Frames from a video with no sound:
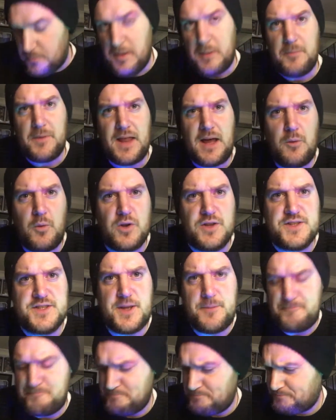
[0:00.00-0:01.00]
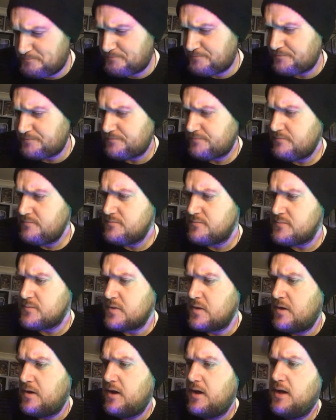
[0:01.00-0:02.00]
remember that one, Tim.
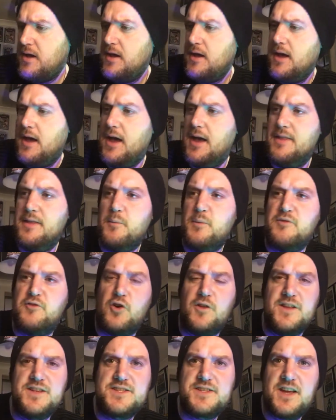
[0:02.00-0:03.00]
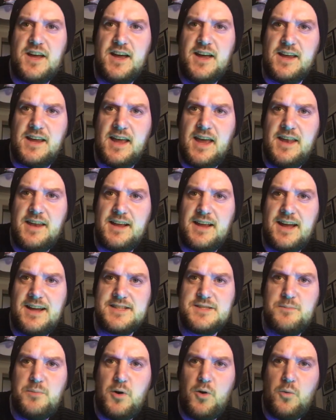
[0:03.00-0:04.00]
Then we've got this guy again, a
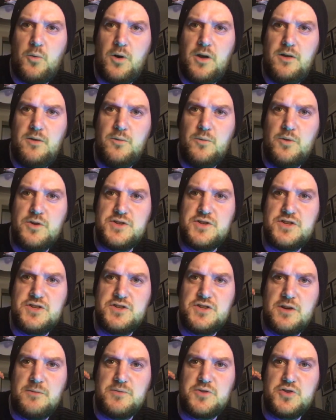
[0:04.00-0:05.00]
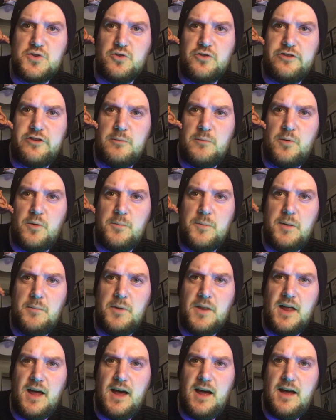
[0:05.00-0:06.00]
catapult one, which I'm sure Tim will
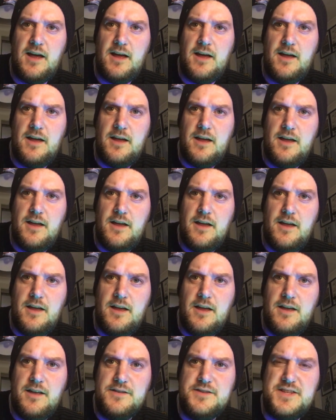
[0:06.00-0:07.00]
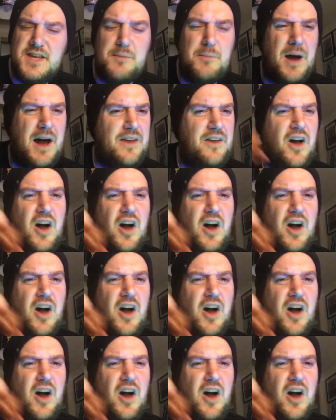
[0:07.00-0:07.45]
remember that. Tim had